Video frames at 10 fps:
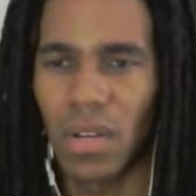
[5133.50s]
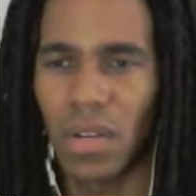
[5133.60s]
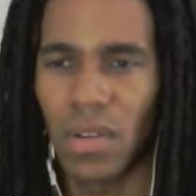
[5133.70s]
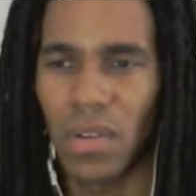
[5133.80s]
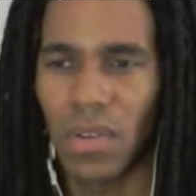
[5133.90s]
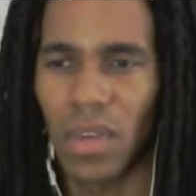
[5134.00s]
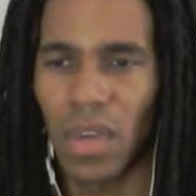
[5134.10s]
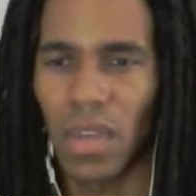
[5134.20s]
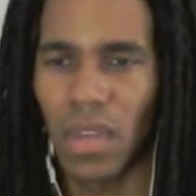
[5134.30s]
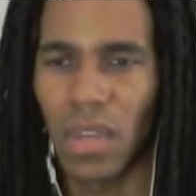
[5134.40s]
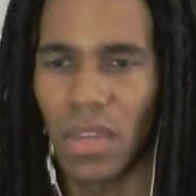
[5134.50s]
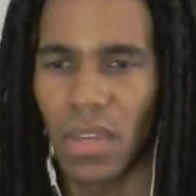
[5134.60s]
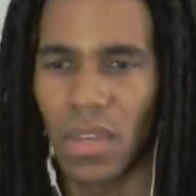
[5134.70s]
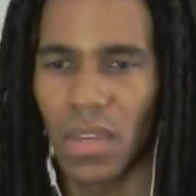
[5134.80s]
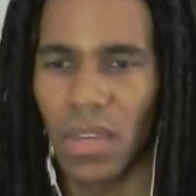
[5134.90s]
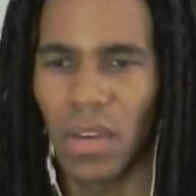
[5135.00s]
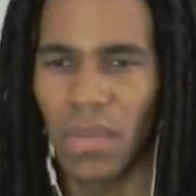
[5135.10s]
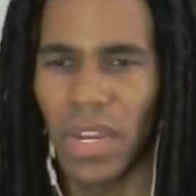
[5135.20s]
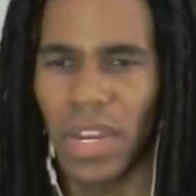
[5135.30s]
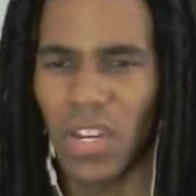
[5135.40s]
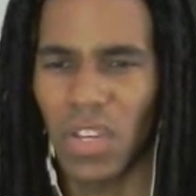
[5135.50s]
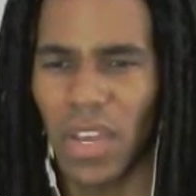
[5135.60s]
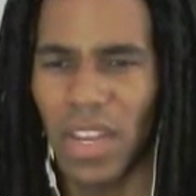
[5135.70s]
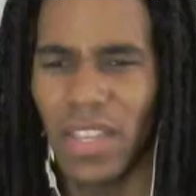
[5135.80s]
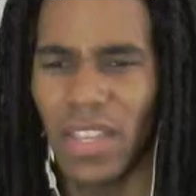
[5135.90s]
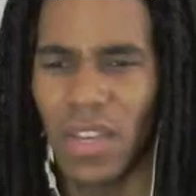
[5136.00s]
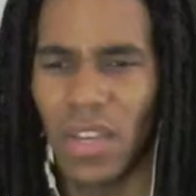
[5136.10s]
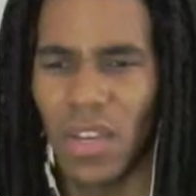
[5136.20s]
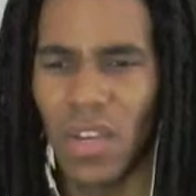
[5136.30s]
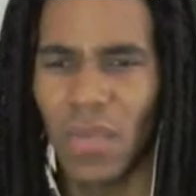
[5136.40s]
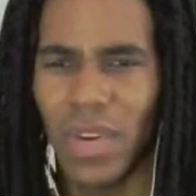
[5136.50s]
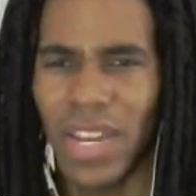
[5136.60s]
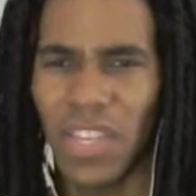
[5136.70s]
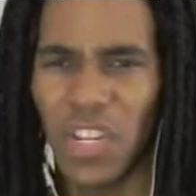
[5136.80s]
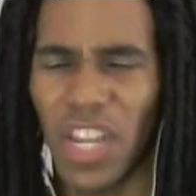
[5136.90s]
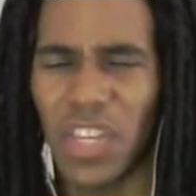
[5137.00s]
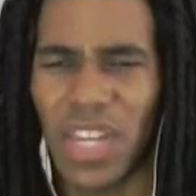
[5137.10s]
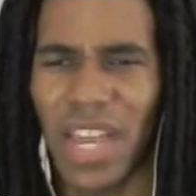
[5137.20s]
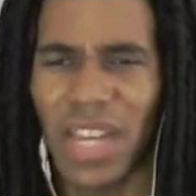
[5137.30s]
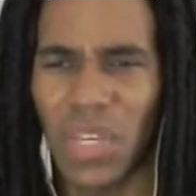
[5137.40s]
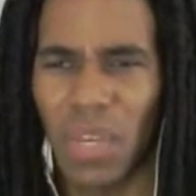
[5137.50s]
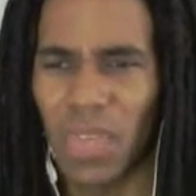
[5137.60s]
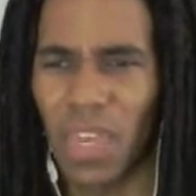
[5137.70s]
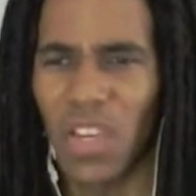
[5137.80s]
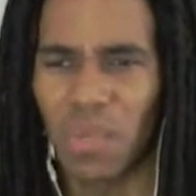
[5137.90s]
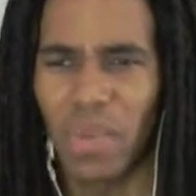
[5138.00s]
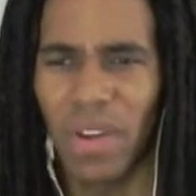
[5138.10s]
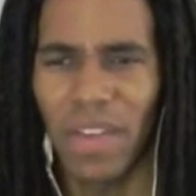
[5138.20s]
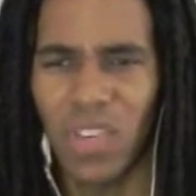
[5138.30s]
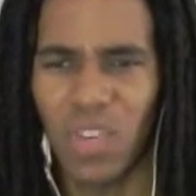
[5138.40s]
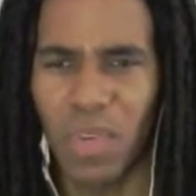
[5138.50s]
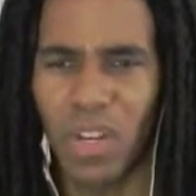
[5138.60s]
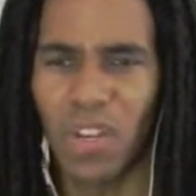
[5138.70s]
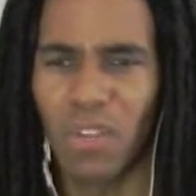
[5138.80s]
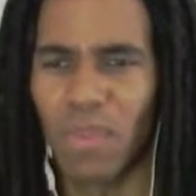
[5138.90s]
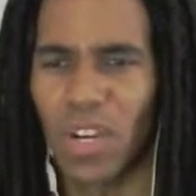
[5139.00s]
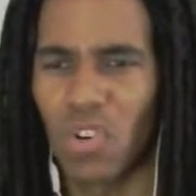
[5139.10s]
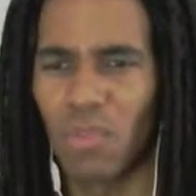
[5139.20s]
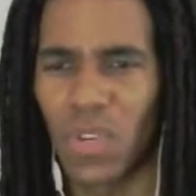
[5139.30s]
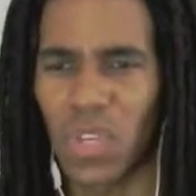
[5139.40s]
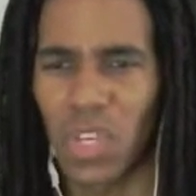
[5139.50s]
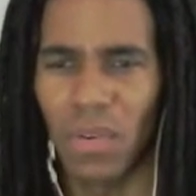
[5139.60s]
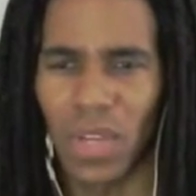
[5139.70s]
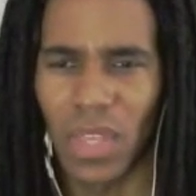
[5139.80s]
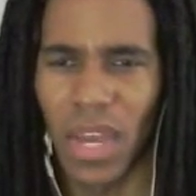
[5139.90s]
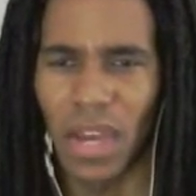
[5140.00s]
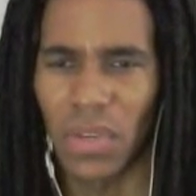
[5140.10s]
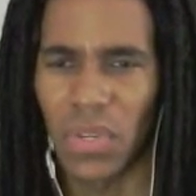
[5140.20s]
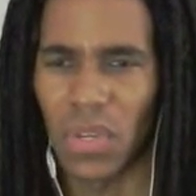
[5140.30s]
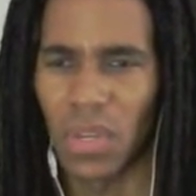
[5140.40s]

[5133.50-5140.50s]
Okay. Oh wait, actually, I had the chance to ask something else, but now I have to spend another mushroom just to go into the house.